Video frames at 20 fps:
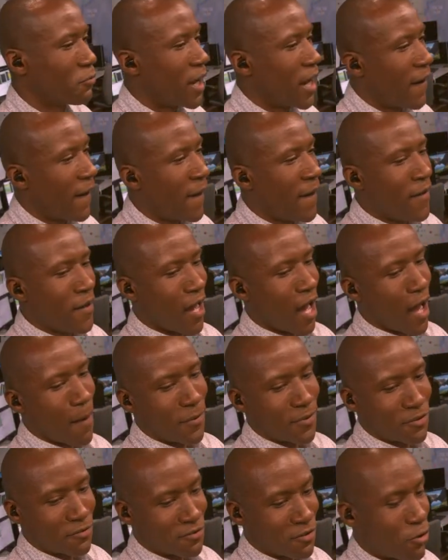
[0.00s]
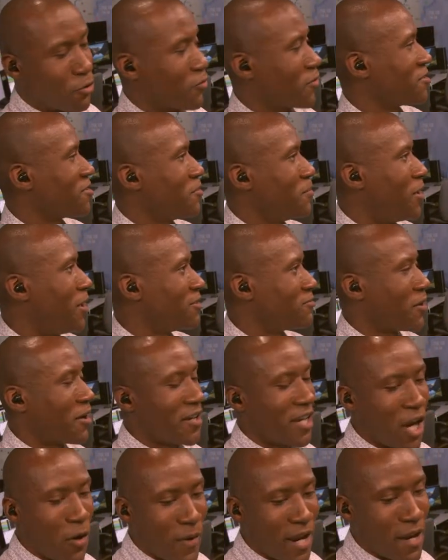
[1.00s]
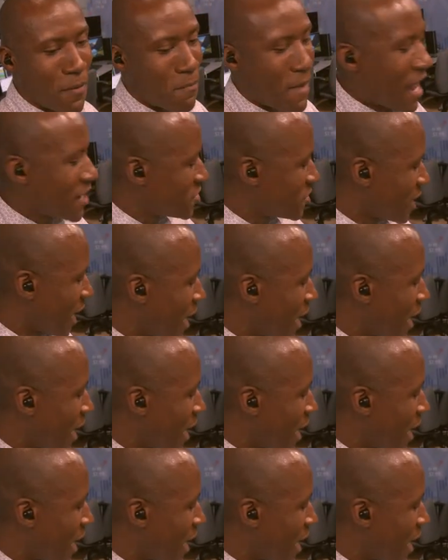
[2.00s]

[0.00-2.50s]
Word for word: well. But there's no crystal balls around here. We had a magic